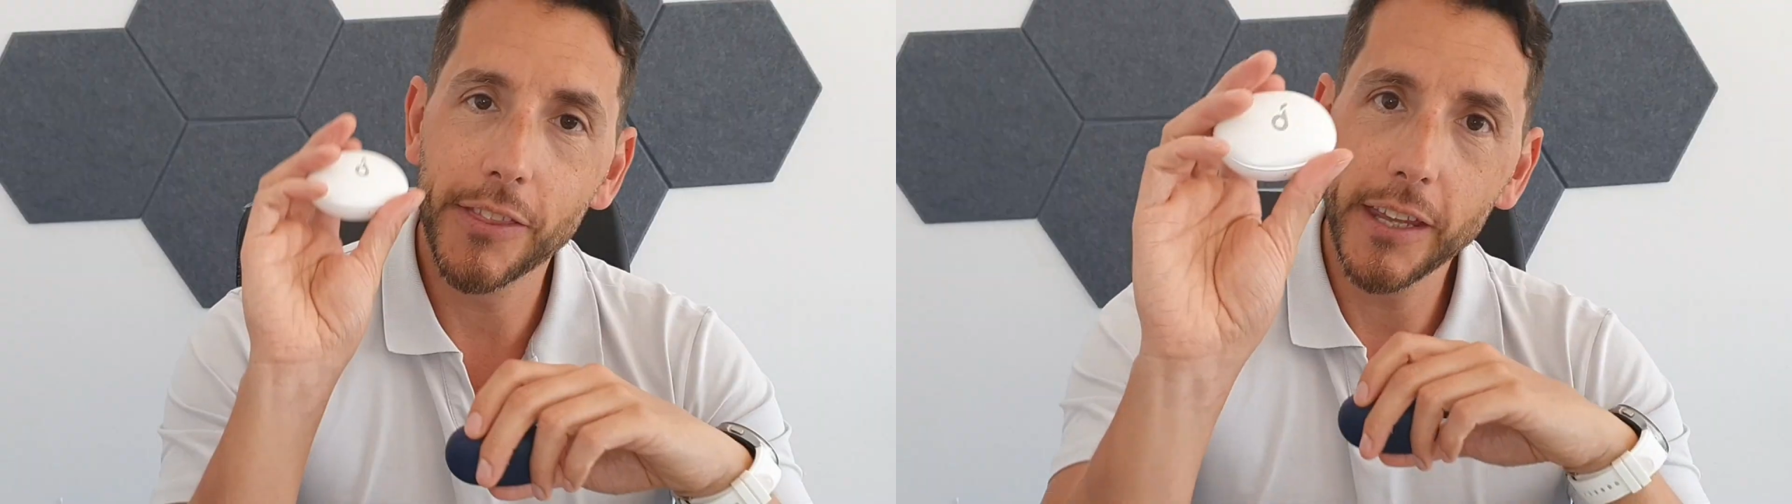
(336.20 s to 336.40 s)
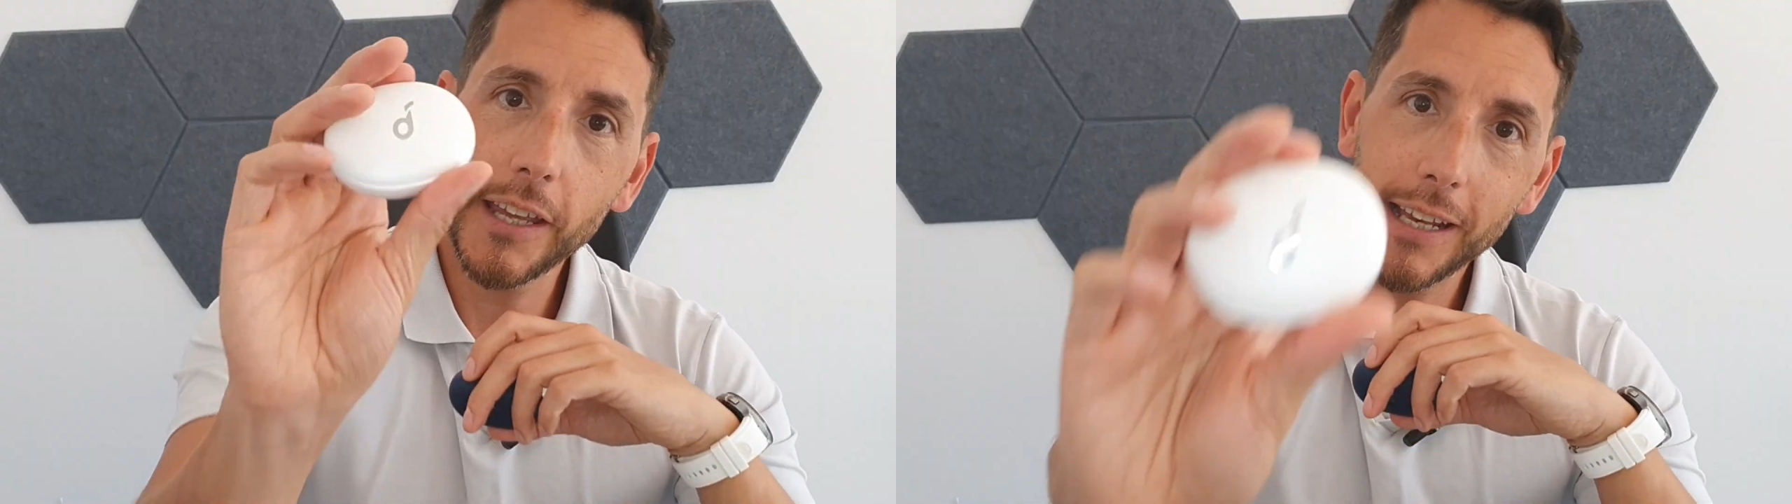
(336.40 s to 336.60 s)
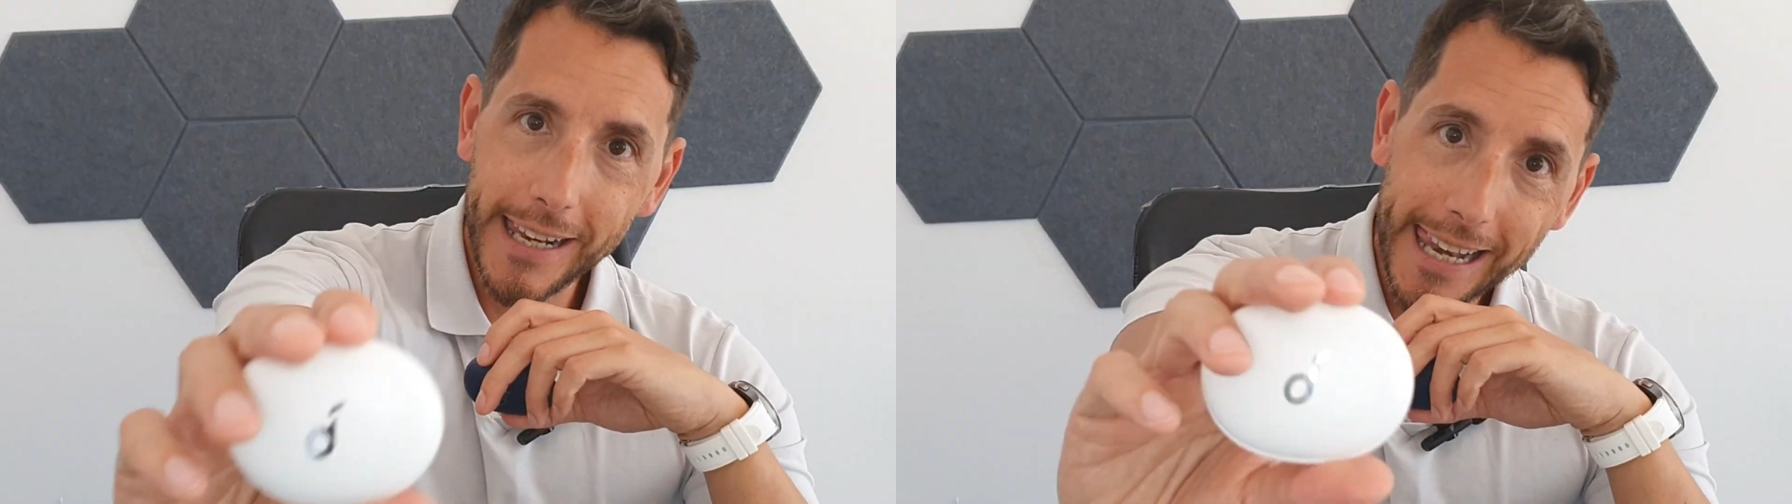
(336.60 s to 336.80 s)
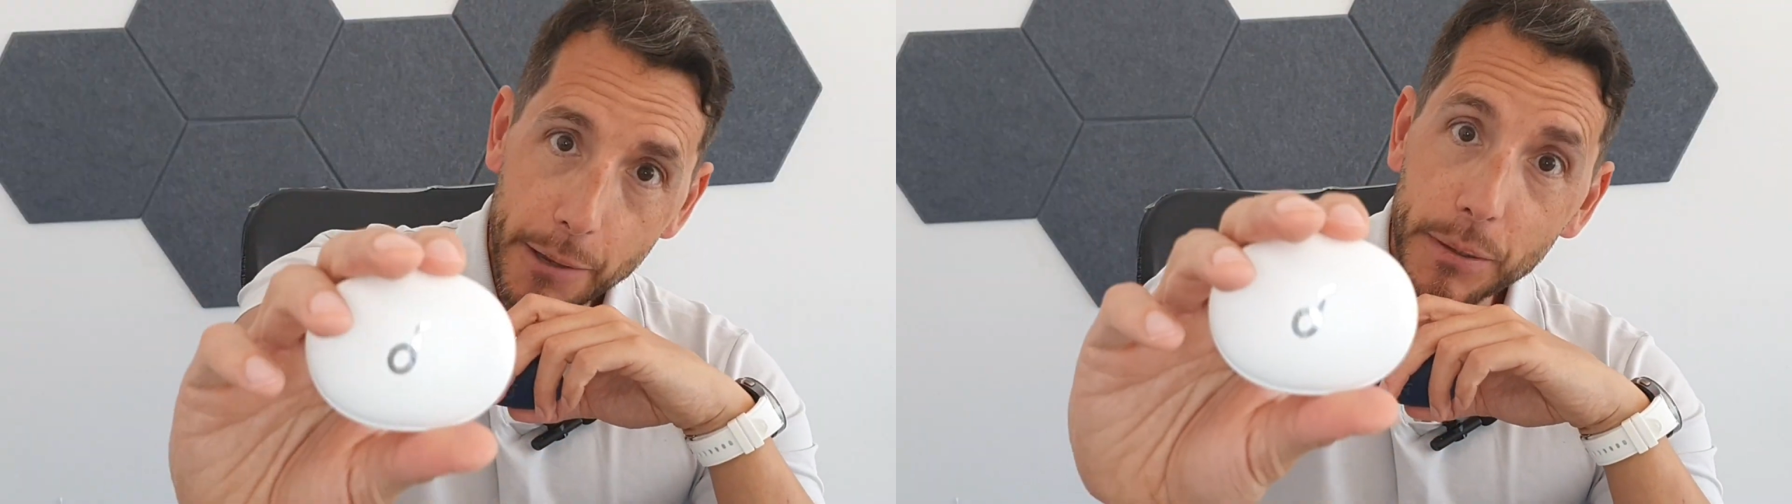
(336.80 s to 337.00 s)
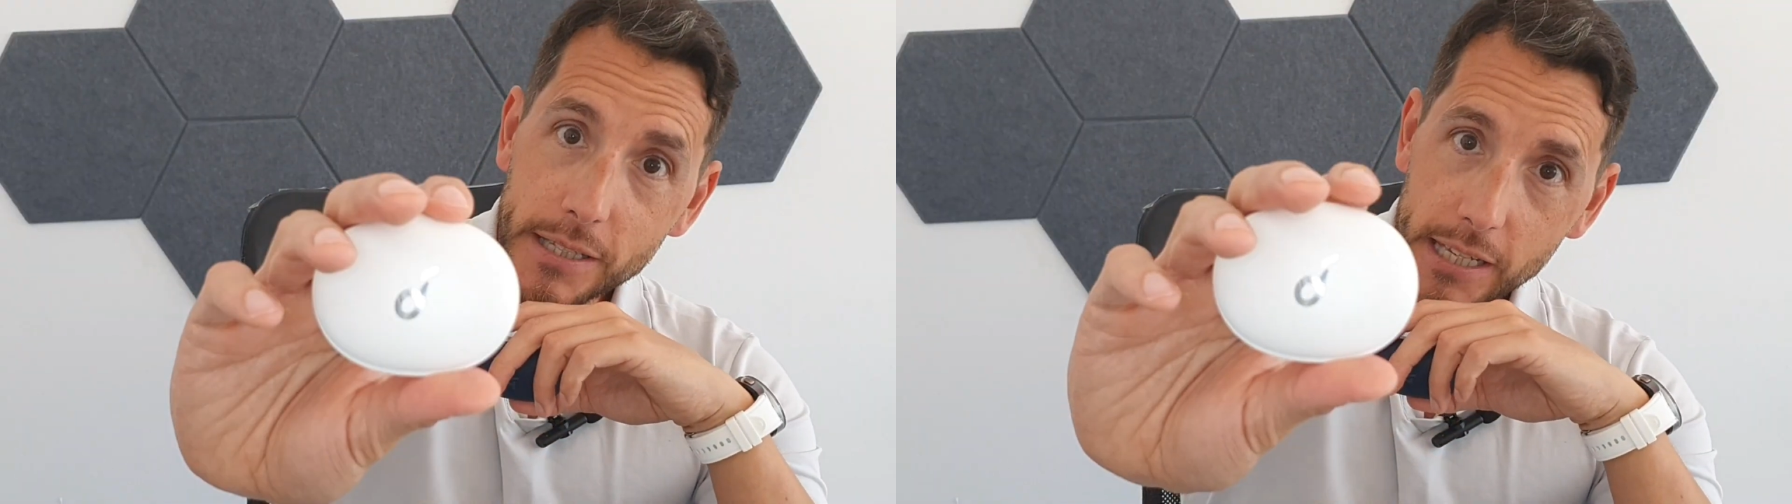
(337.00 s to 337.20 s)
the
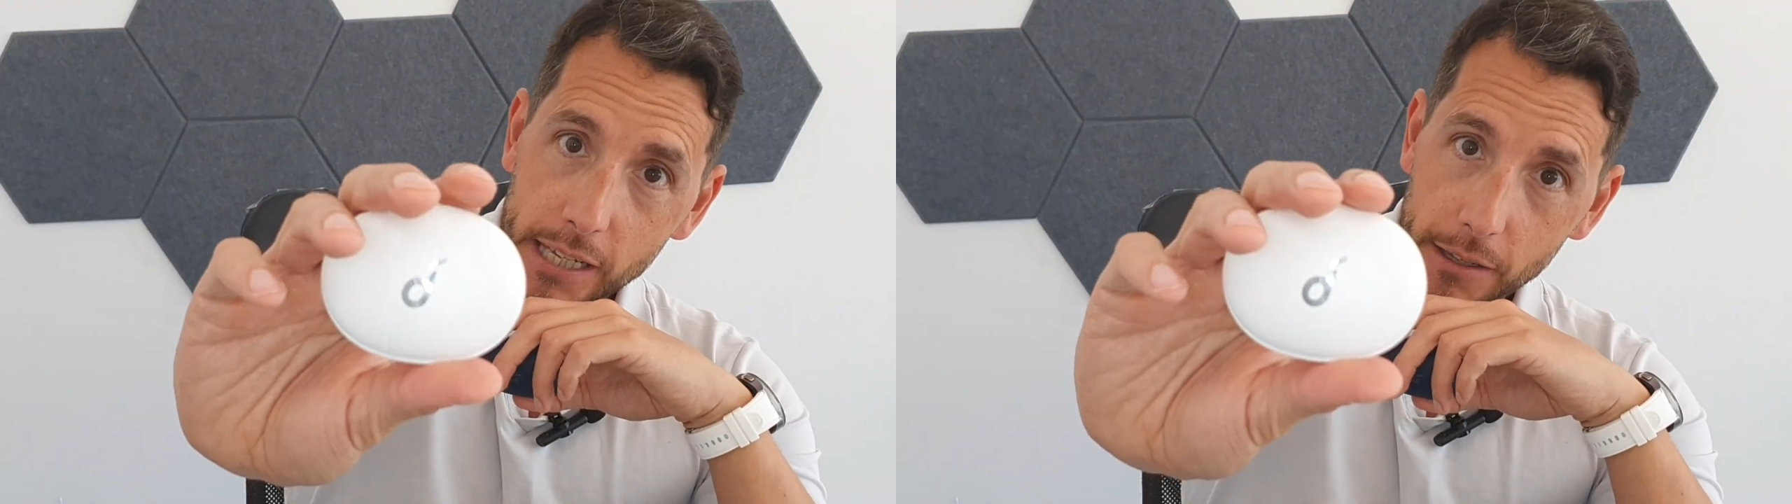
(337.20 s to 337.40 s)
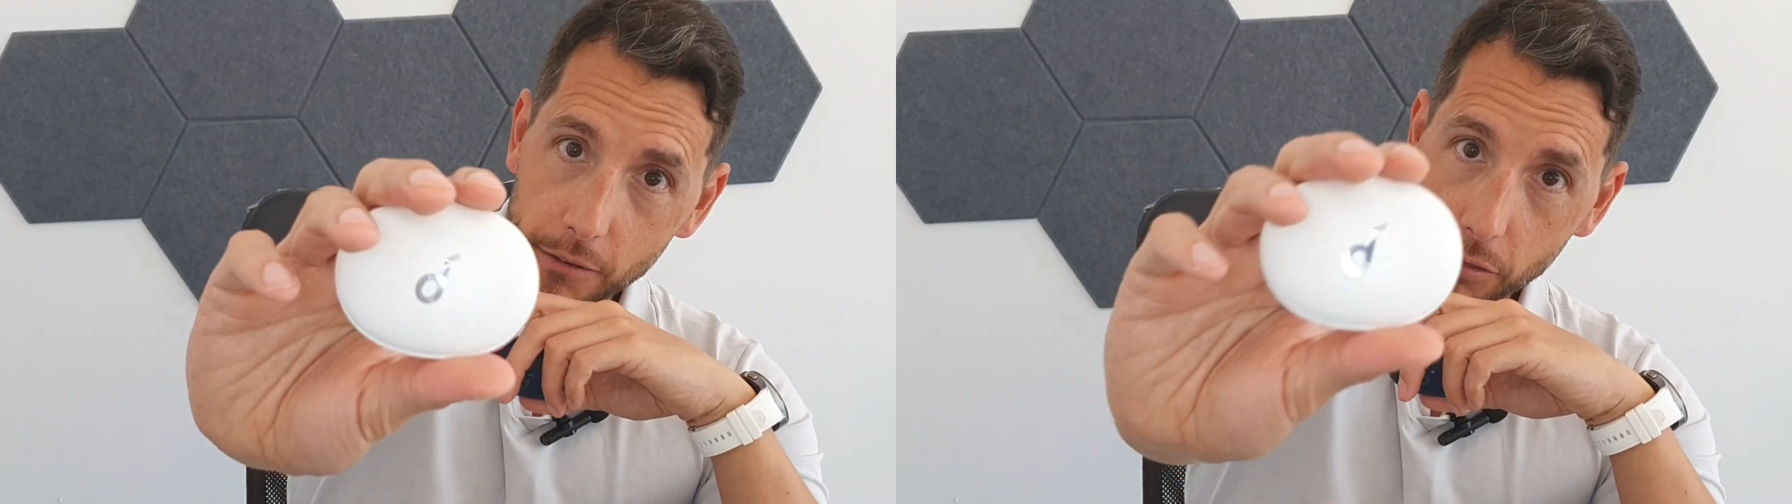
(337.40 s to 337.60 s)
Liberty